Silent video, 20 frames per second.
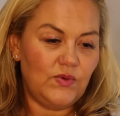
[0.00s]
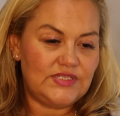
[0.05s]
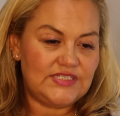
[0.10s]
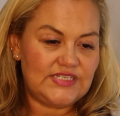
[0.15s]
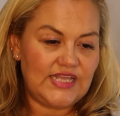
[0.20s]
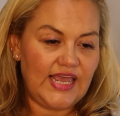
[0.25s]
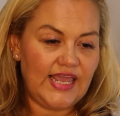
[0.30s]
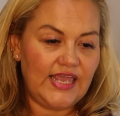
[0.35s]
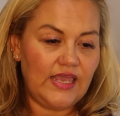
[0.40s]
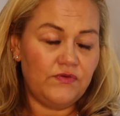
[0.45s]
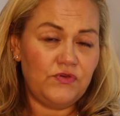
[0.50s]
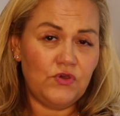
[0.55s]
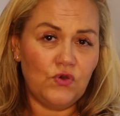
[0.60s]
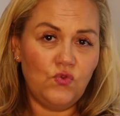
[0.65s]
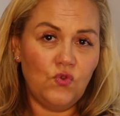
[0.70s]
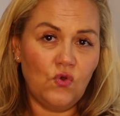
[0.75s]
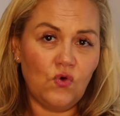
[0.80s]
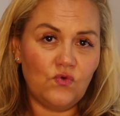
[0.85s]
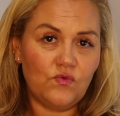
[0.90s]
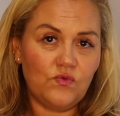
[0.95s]
say if you
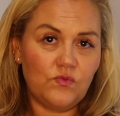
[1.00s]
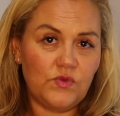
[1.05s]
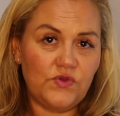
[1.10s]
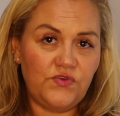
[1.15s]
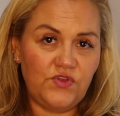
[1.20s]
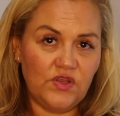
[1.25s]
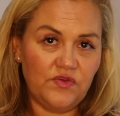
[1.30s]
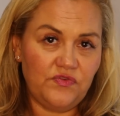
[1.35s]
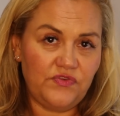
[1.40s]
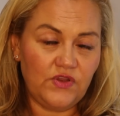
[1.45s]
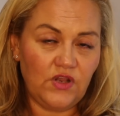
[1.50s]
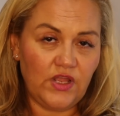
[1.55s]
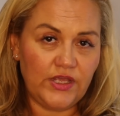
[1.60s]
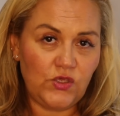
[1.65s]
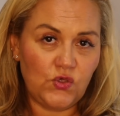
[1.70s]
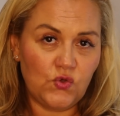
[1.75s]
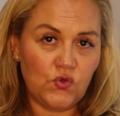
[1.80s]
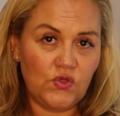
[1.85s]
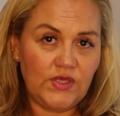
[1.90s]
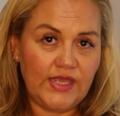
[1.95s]
don't feel
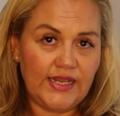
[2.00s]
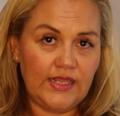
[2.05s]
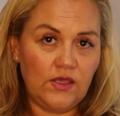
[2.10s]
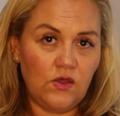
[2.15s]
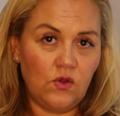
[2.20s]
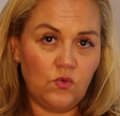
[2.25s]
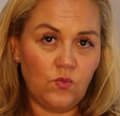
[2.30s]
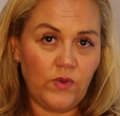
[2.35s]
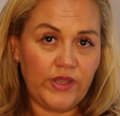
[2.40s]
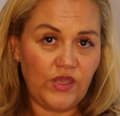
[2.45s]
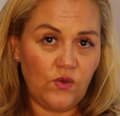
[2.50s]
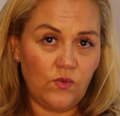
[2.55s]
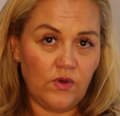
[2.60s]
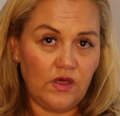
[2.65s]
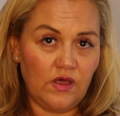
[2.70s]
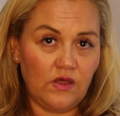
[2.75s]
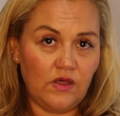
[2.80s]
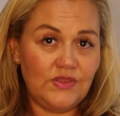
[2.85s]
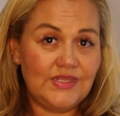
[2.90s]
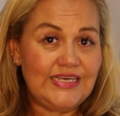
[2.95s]
like you're getting on where you
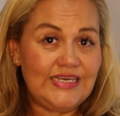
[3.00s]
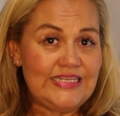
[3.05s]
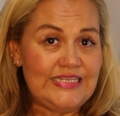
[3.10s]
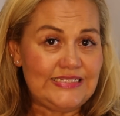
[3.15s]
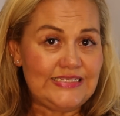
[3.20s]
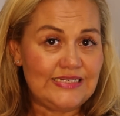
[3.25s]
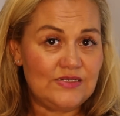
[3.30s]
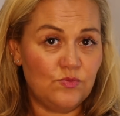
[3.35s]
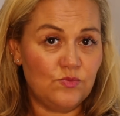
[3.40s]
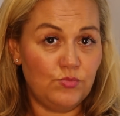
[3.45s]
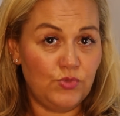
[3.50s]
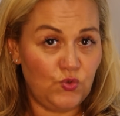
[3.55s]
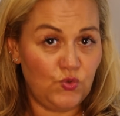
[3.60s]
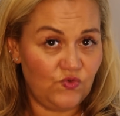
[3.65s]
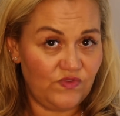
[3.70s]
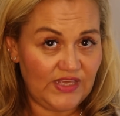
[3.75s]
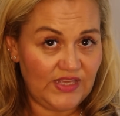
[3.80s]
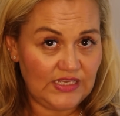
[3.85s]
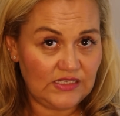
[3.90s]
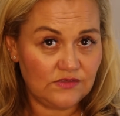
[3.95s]
are, then consider
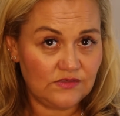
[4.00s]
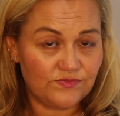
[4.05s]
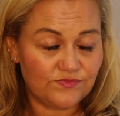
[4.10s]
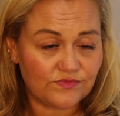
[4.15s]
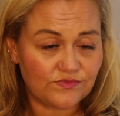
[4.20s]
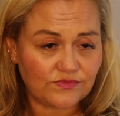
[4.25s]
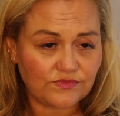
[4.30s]
moving.